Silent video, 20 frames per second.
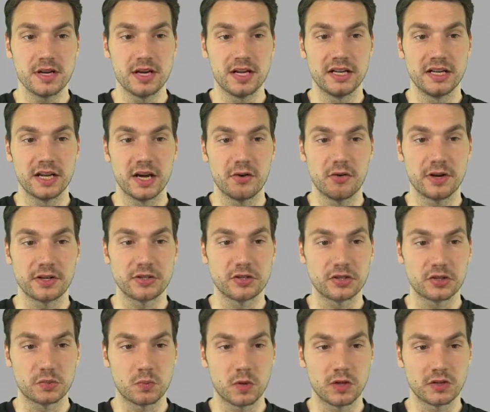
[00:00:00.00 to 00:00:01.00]
Now I
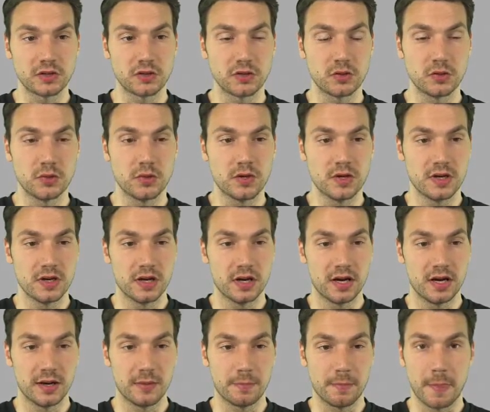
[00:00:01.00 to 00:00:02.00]
just want to
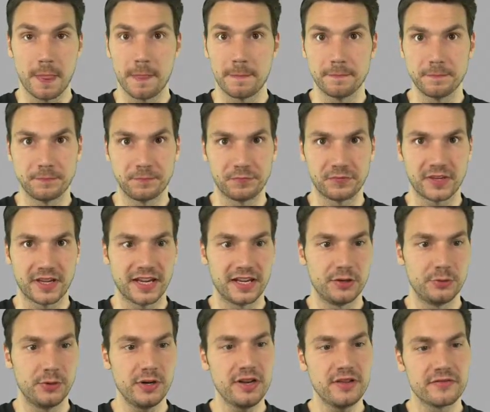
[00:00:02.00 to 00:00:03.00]

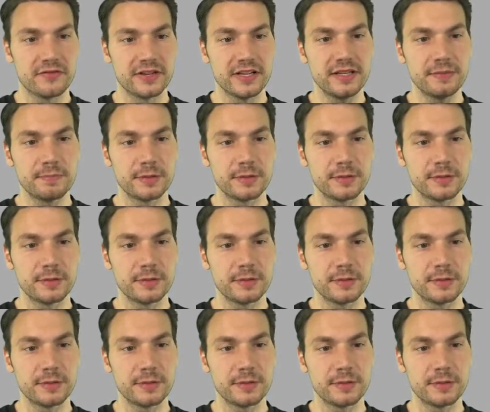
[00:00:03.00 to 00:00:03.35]
get rid of it,